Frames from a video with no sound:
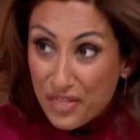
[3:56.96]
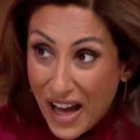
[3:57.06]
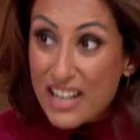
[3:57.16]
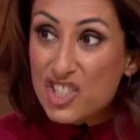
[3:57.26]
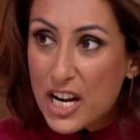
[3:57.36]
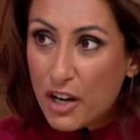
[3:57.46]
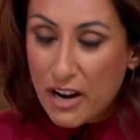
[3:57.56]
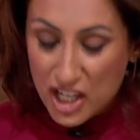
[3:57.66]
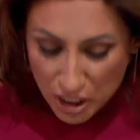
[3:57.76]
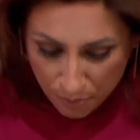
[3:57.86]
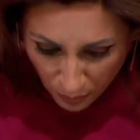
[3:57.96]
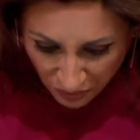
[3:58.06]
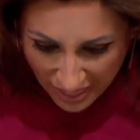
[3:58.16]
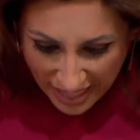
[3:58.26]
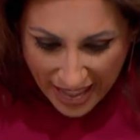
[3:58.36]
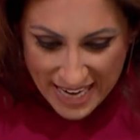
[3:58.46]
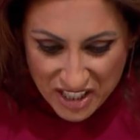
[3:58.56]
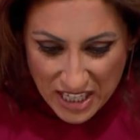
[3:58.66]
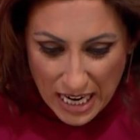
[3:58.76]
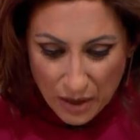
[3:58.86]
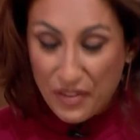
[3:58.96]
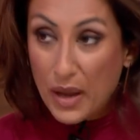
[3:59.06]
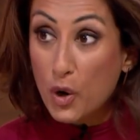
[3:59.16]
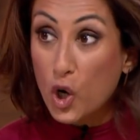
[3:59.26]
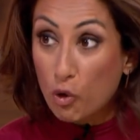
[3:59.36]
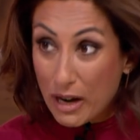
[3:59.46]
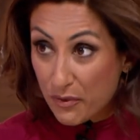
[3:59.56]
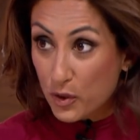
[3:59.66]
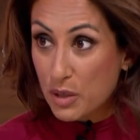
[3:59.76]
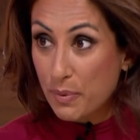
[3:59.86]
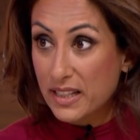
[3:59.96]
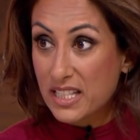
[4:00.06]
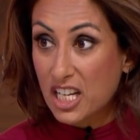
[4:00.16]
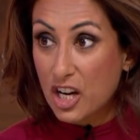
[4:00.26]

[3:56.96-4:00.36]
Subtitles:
That generation put their head down. They were grateful to be in this